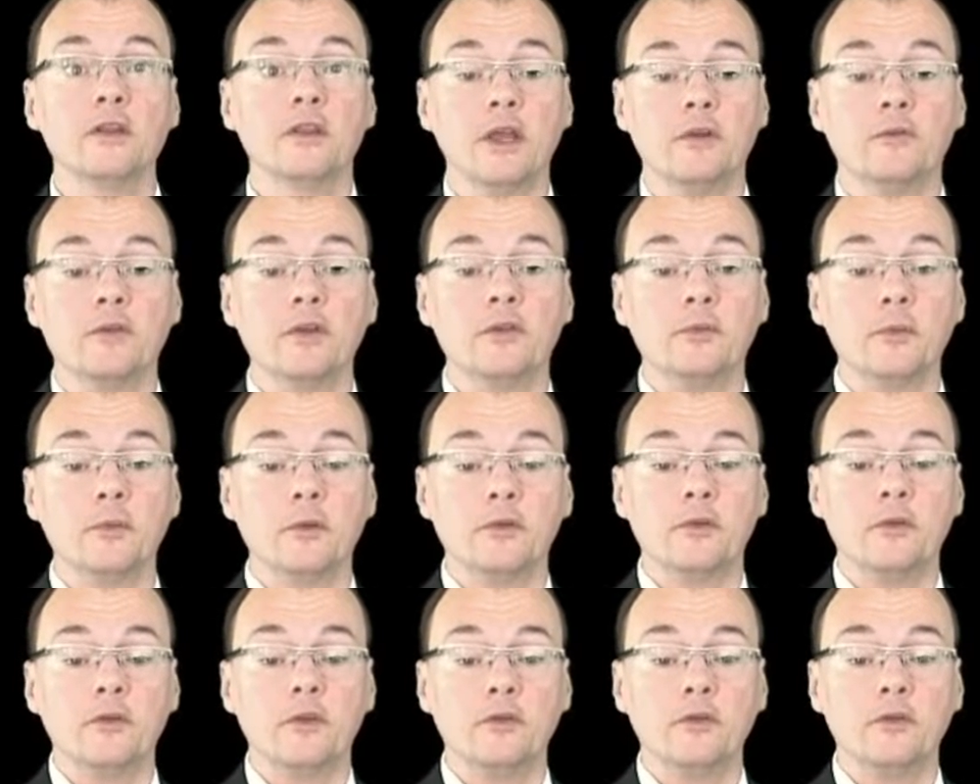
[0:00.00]
than
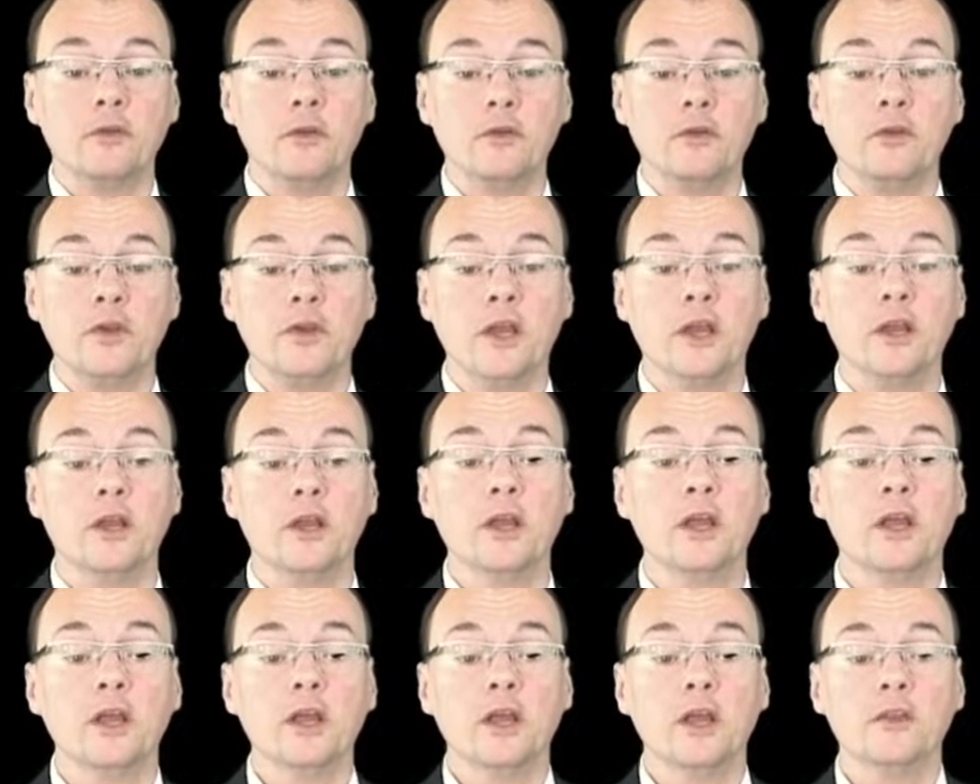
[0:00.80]
responses using
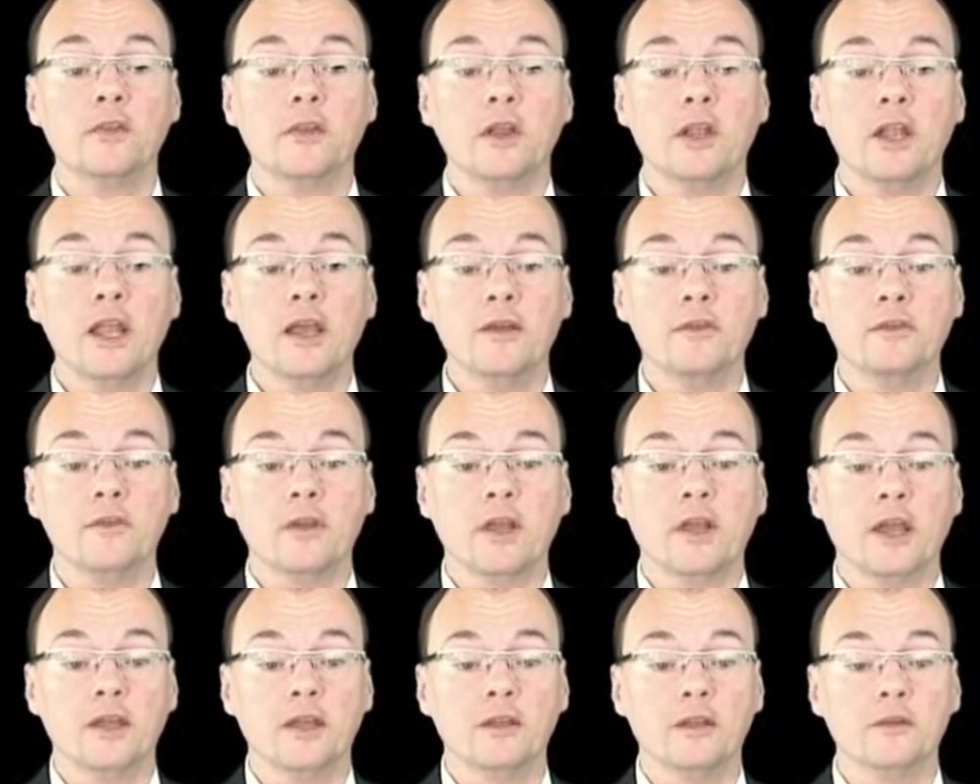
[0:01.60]
the left
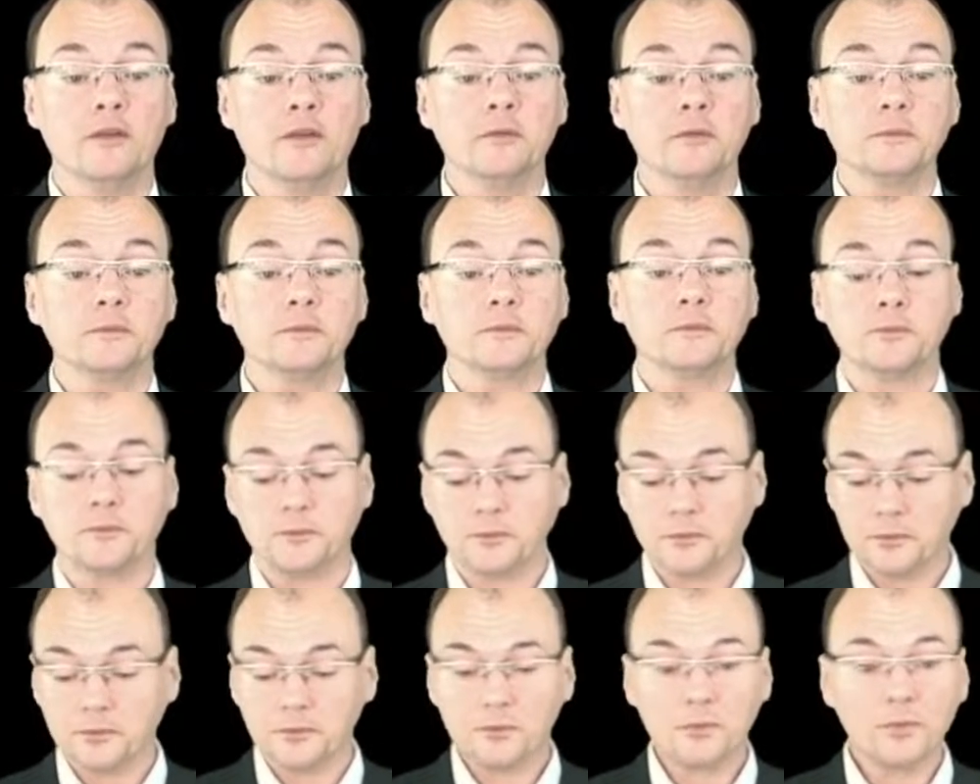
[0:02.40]
hand,
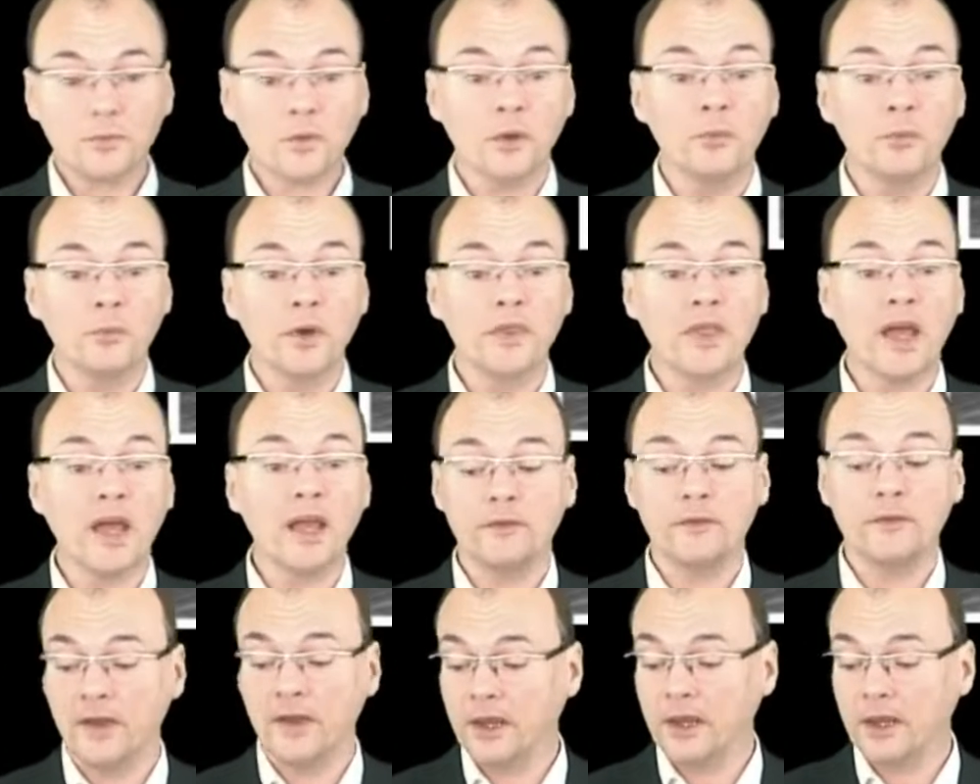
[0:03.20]
but that
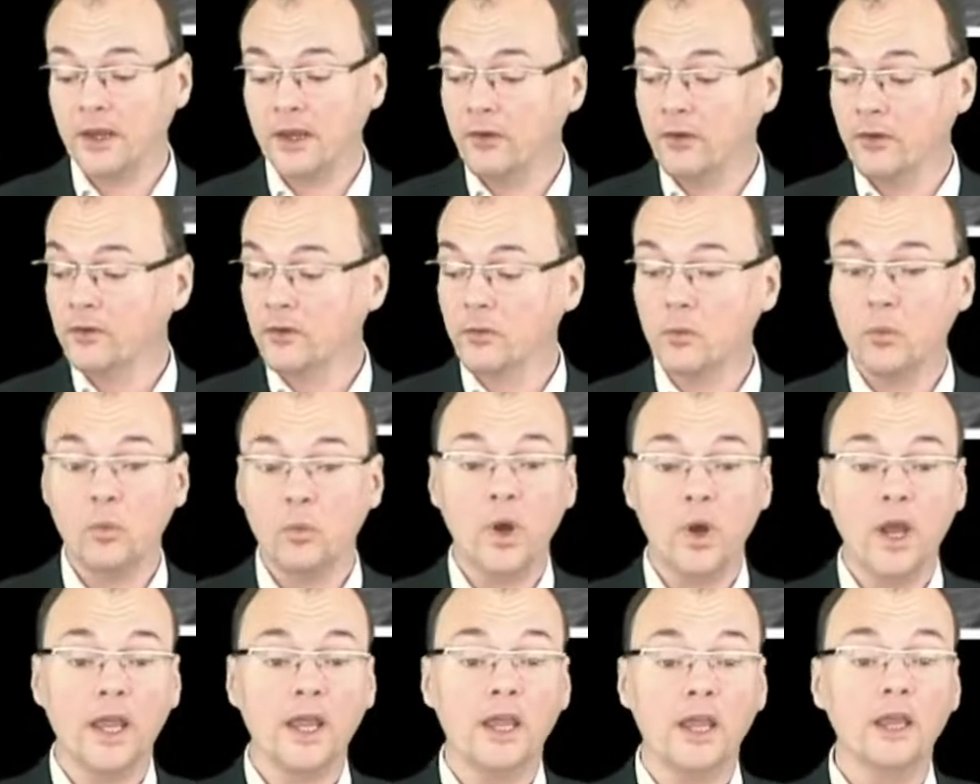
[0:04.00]
effect goes
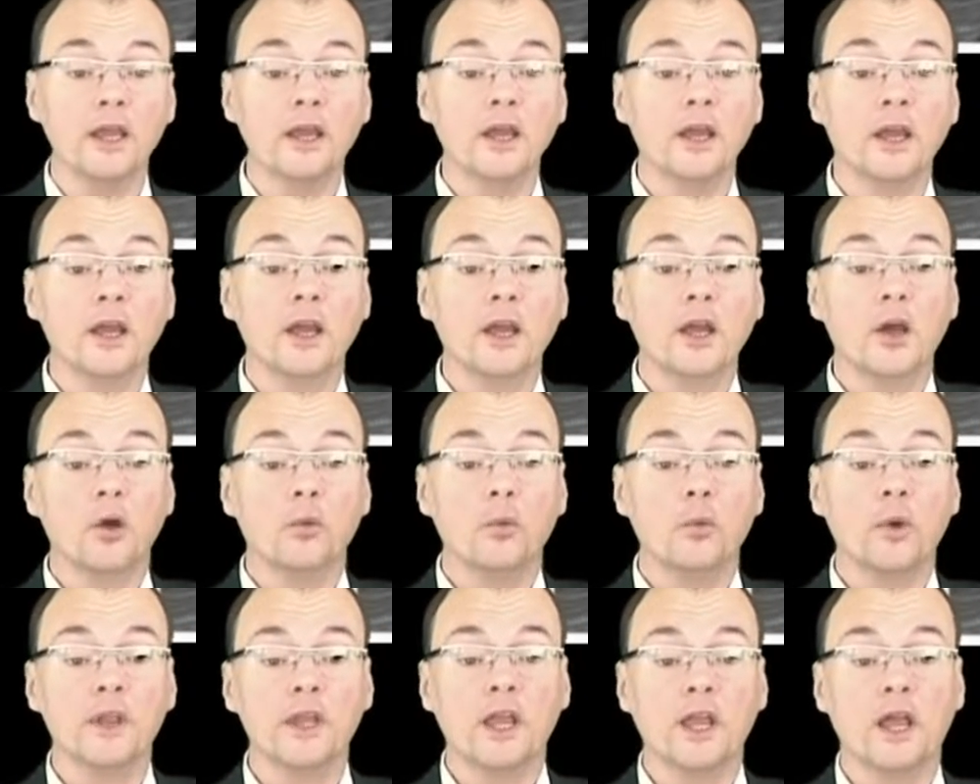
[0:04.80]
away
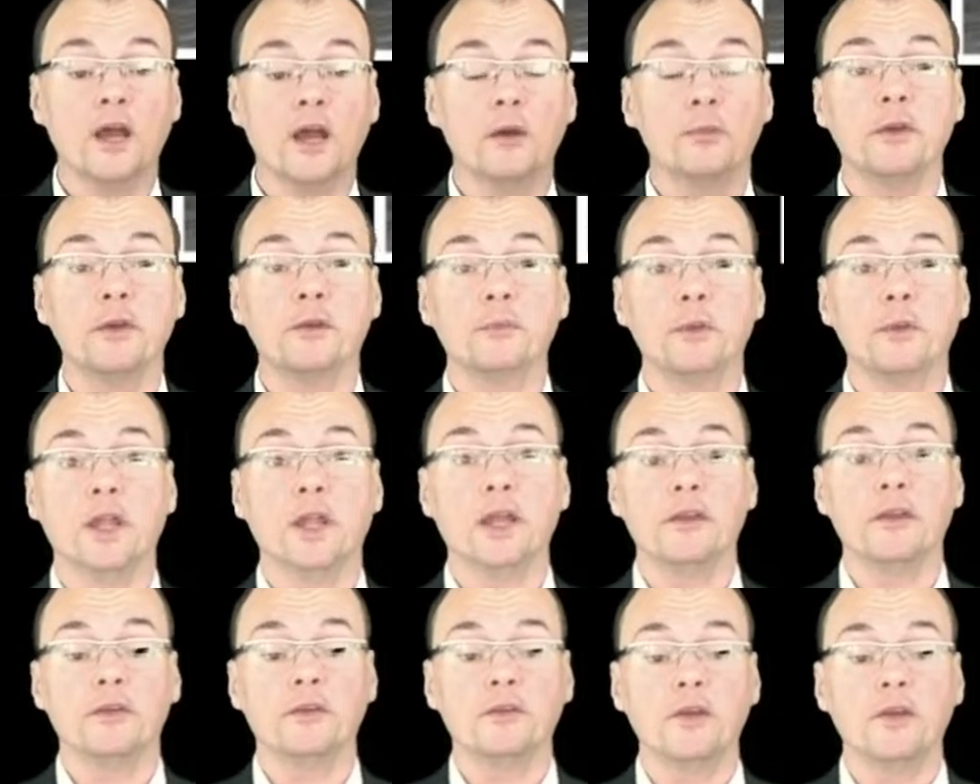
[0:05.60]
when the cup is
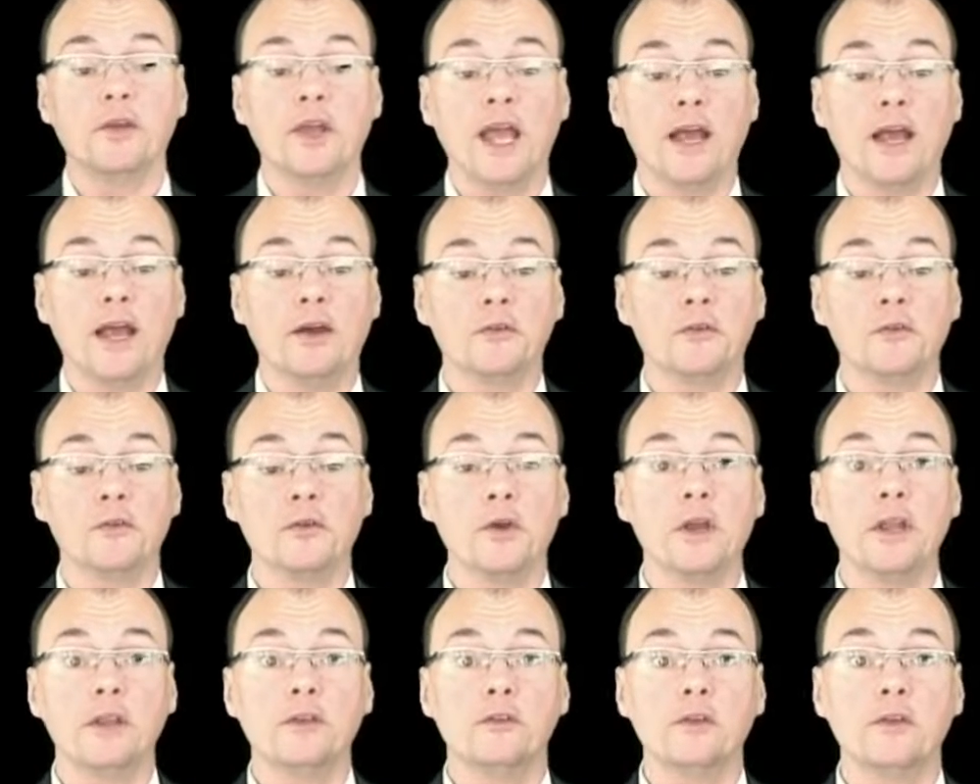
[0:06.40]
placed out of
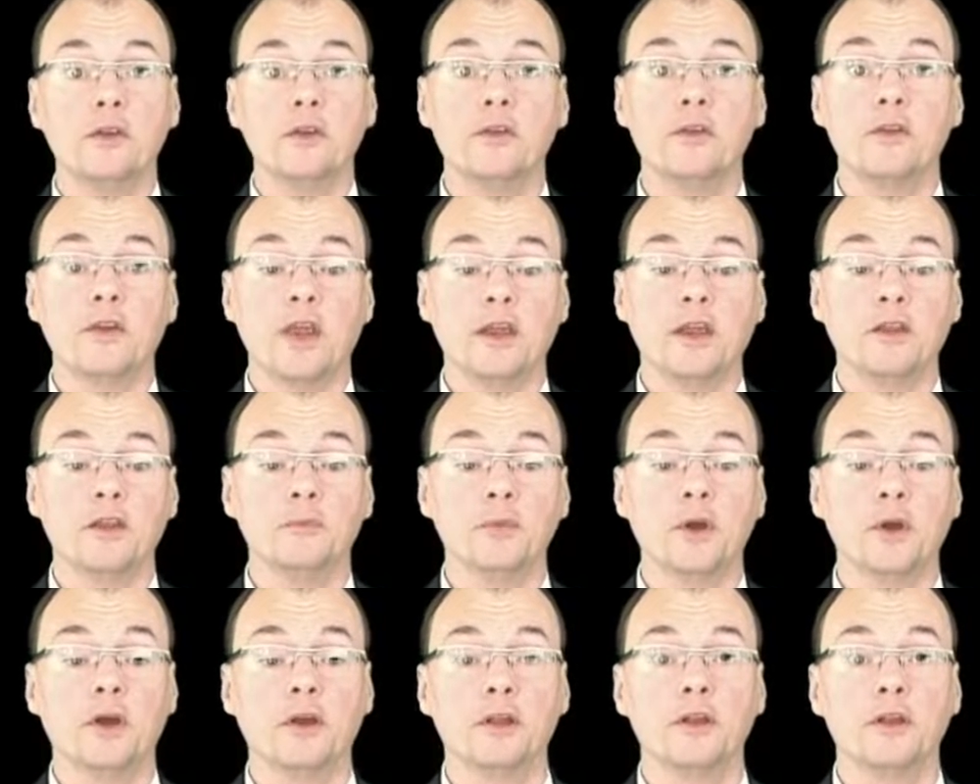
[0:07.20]
reach, in this case
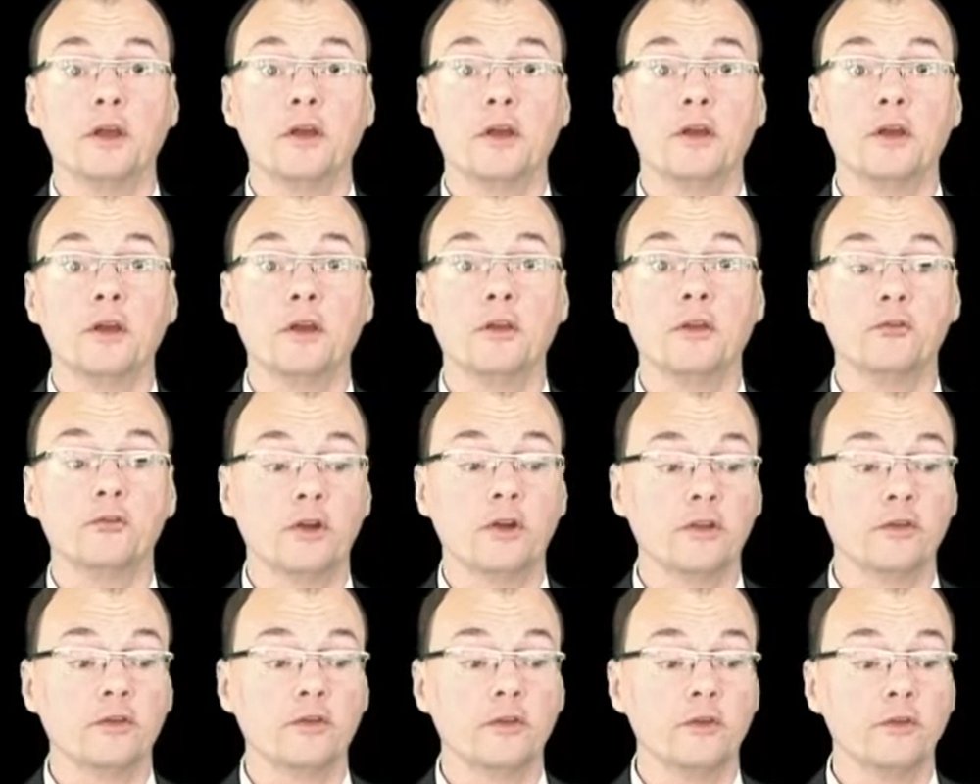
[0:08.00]
behind a
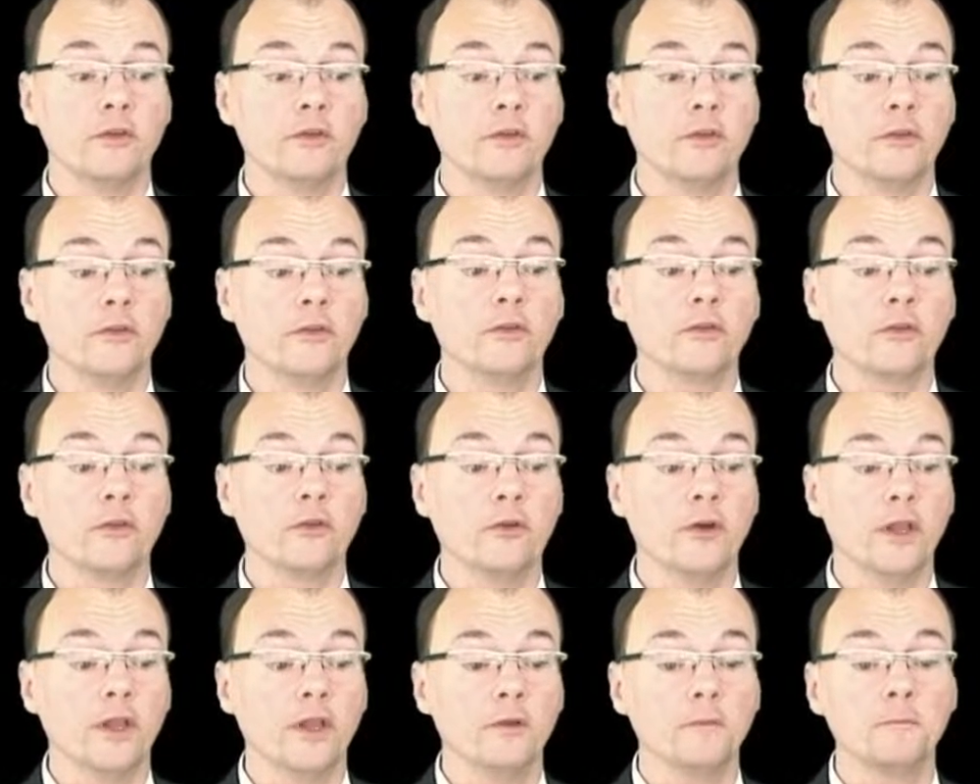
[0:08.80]
translucent
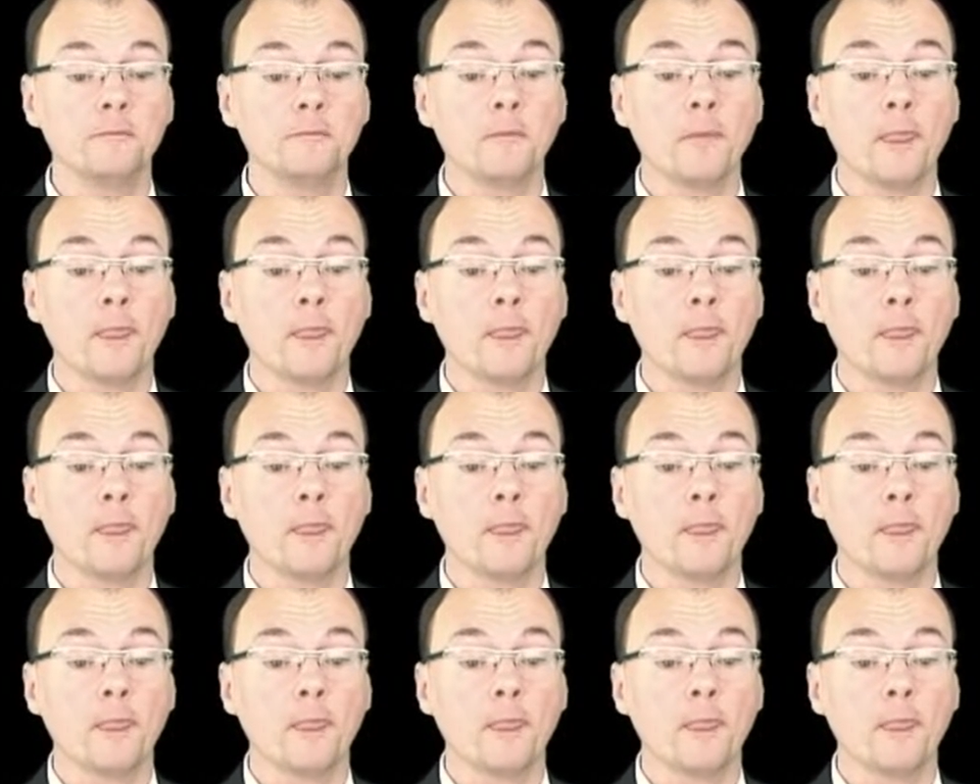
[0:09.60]
screen.